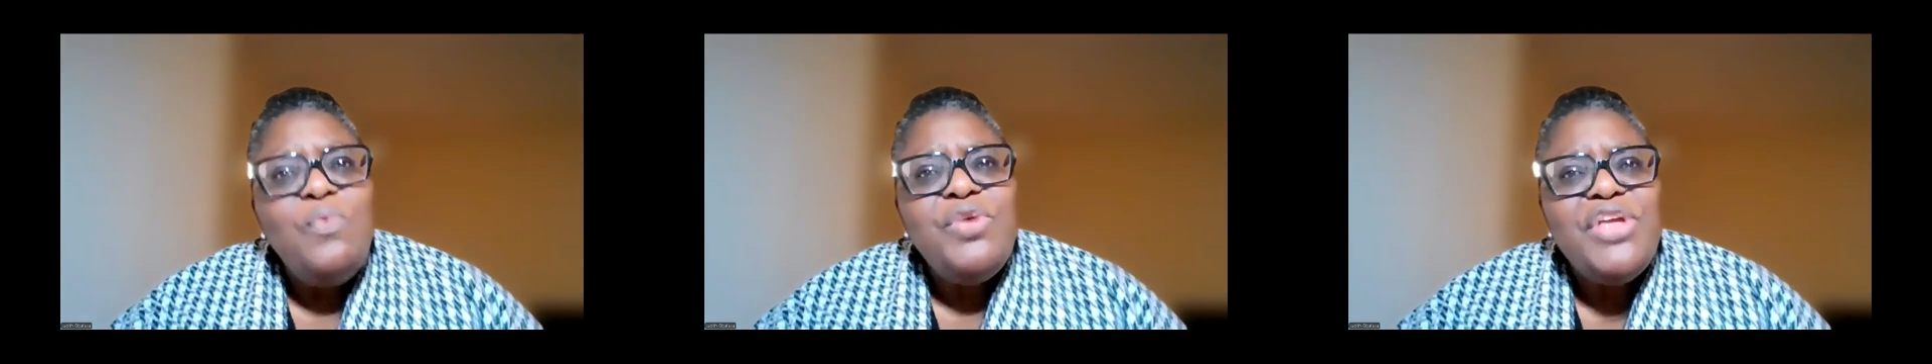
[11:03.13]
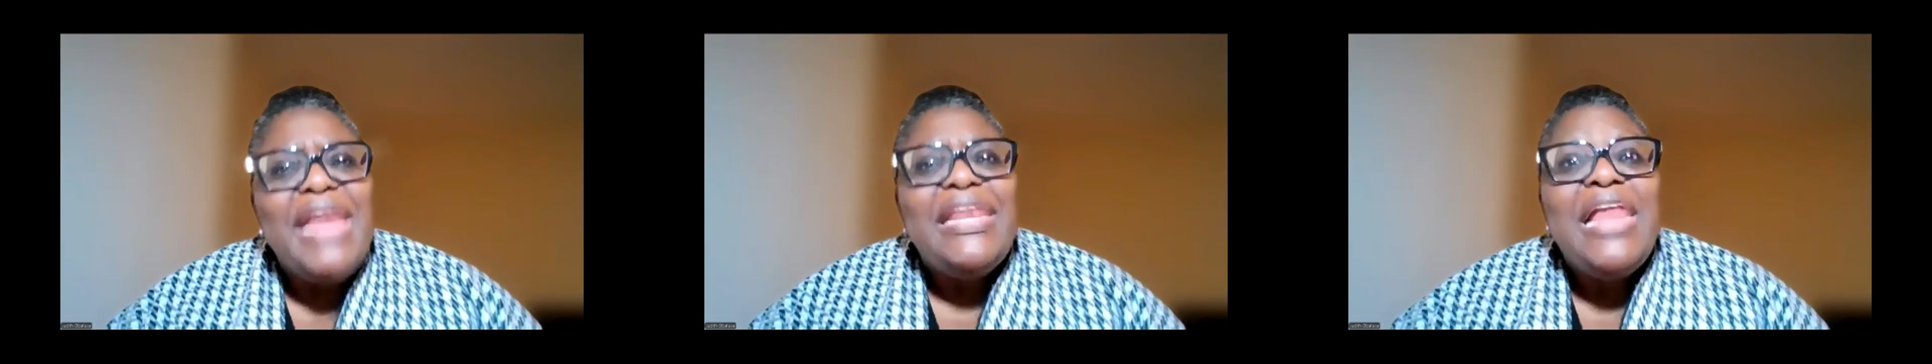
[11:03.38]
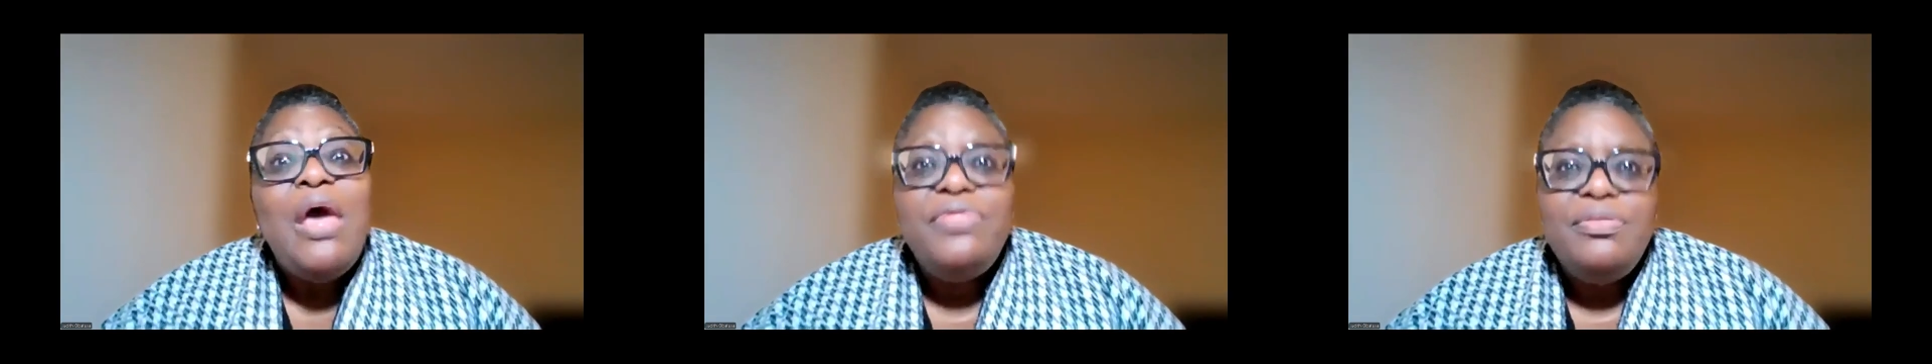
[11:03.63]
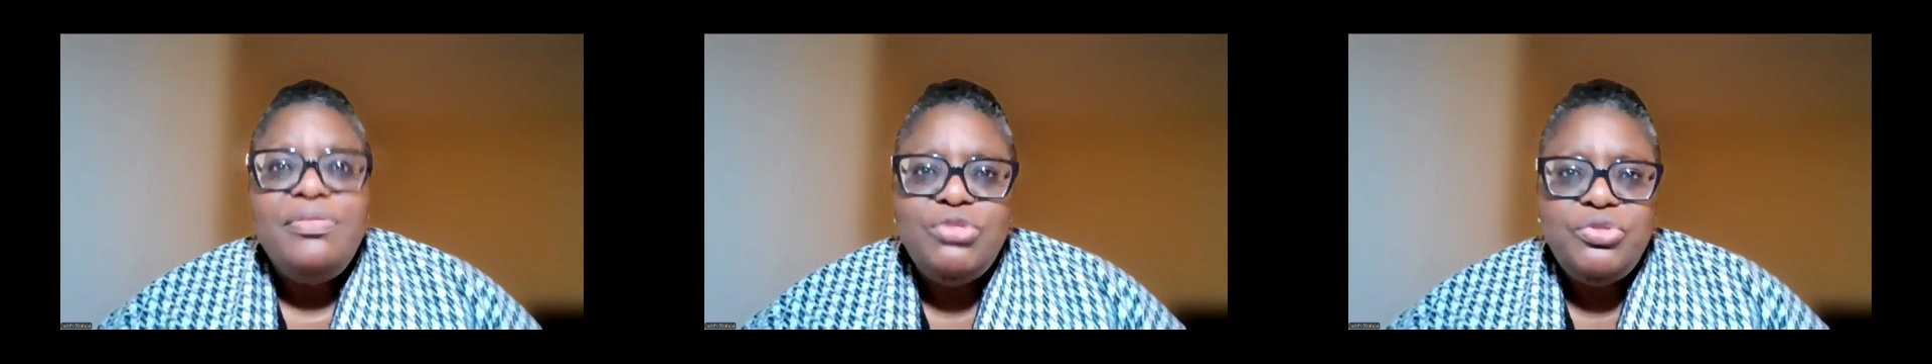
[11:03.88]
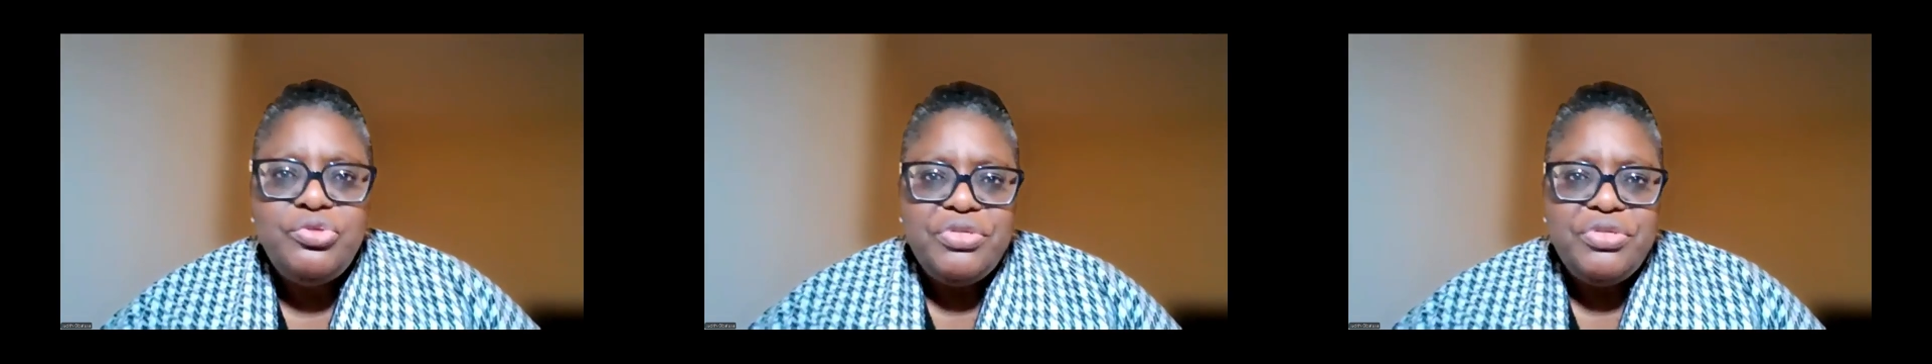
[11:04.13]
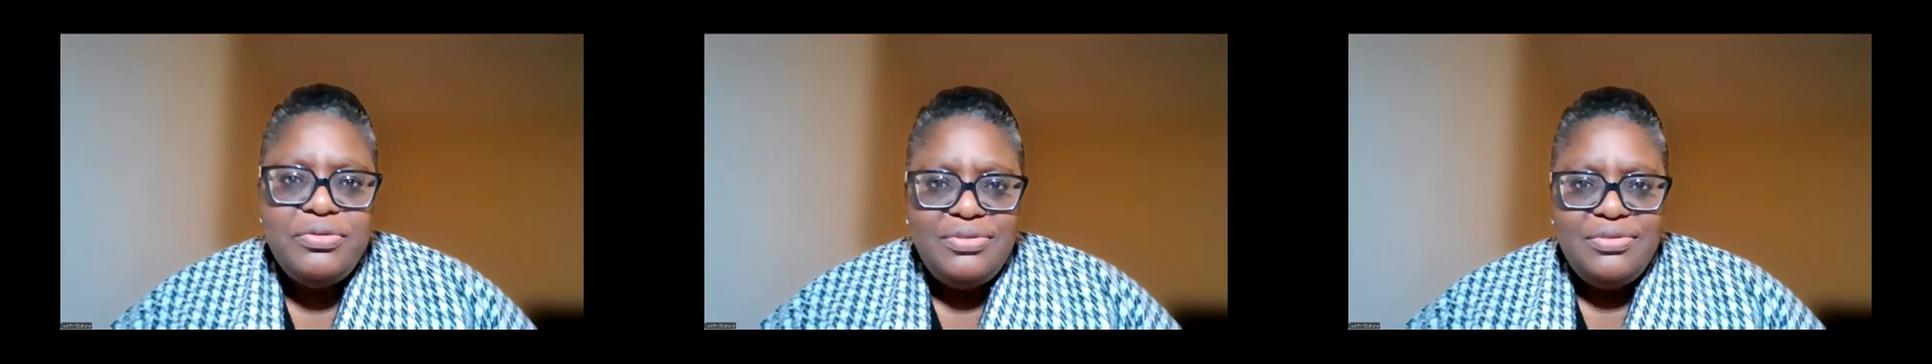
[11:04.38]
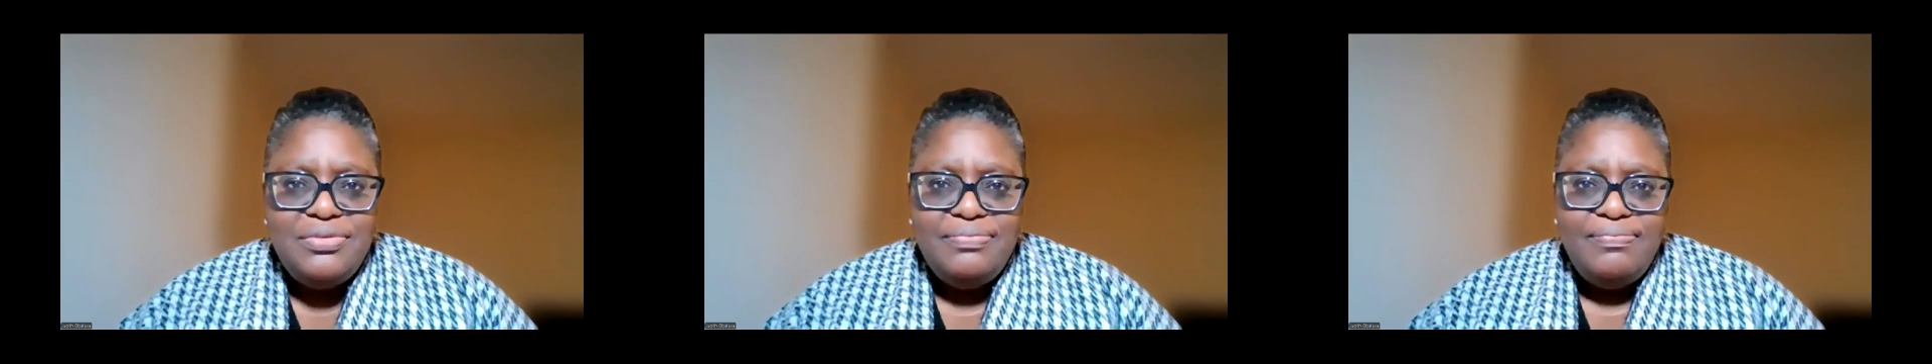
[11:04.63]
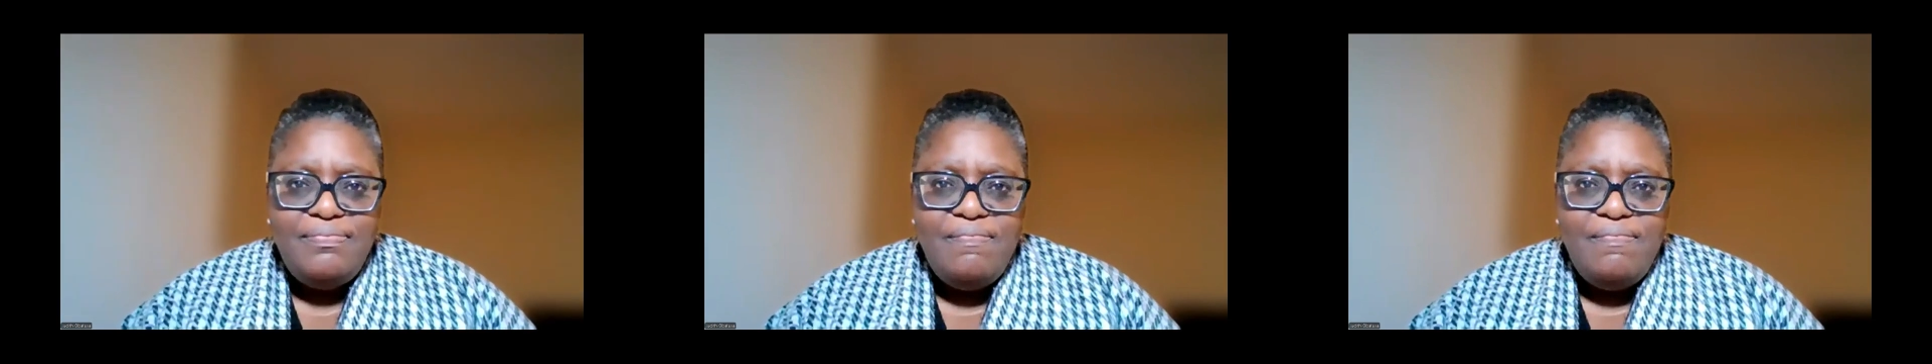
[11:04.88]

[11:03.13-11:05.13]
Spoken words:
how we allow them to treat us.